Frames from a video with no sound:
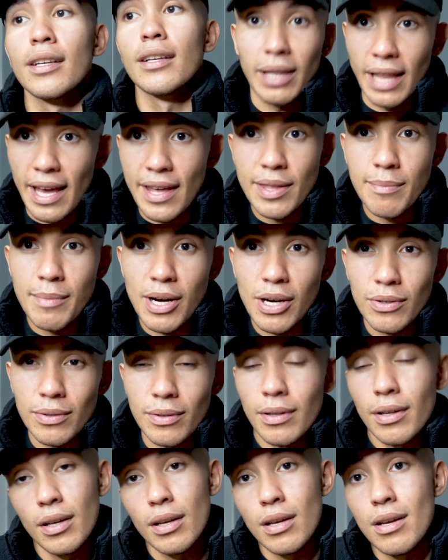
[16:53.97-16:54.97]
Plan them
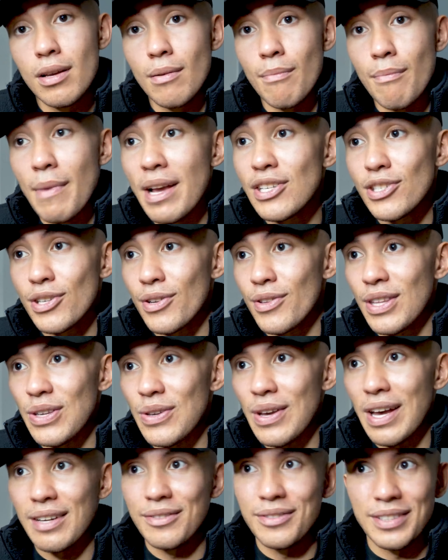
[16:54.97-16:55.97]
out, make sure that
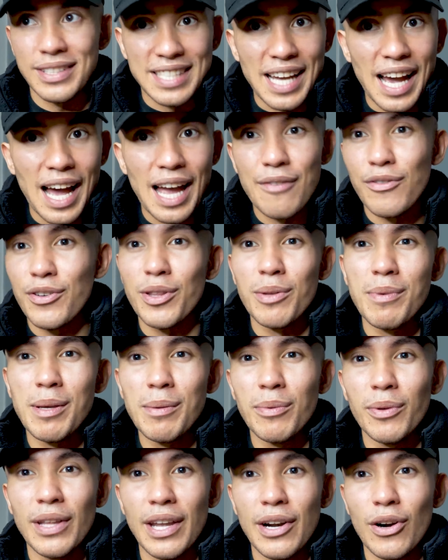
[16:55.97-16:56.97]
you have time for the
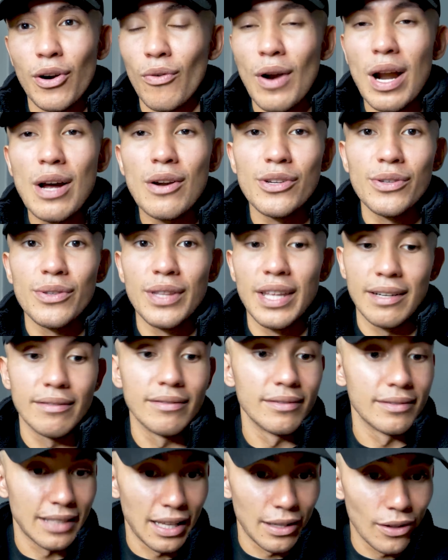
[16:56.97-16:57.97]
people that are around you
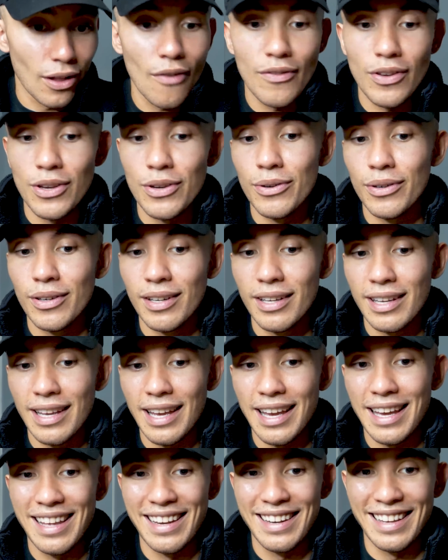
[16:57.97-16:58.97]
that love you,
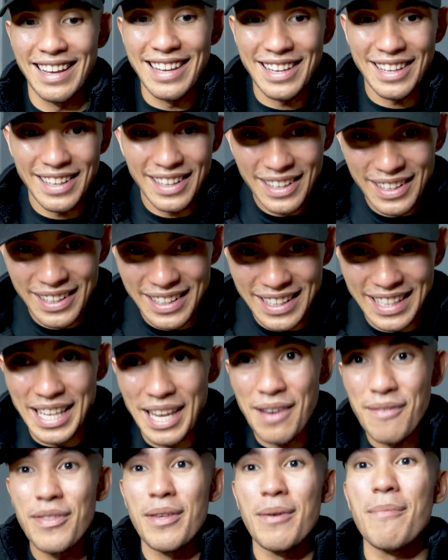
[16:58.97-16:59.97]
and
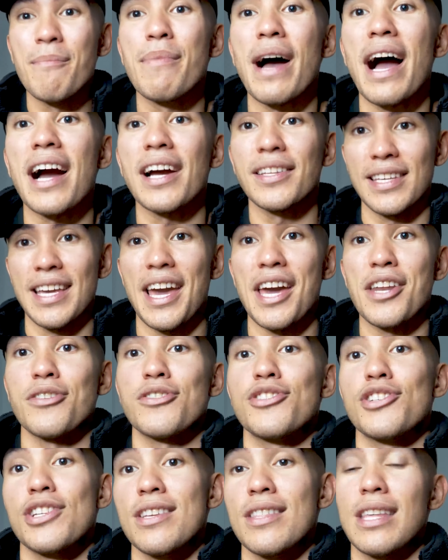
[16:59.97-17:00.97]
give them back the
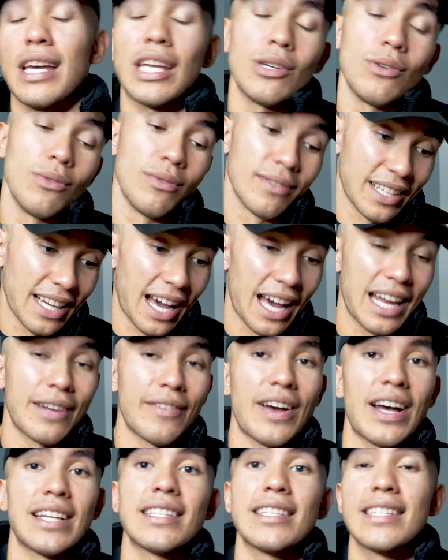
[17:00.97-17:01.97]
energy that you kind
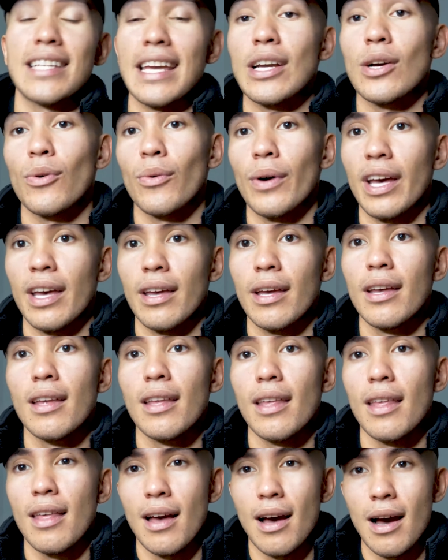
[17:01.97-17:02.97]
of had to take away
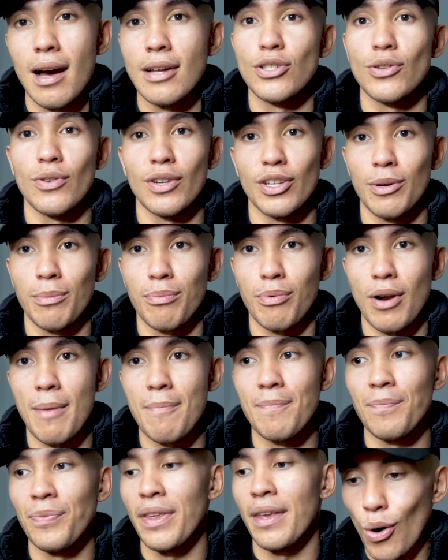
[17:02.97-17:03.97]
during your
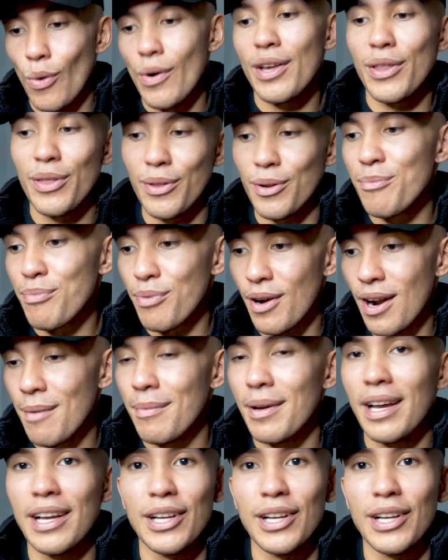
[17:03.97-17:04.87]
prep. Going through prep